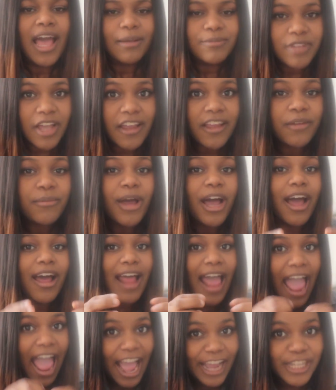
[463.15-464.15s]
I'm talking
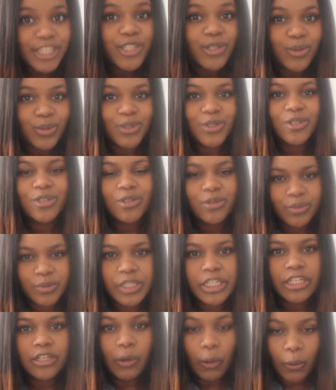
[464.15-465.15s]
about actual
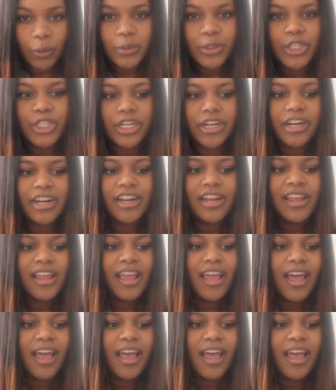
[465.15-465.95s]
Korean culture,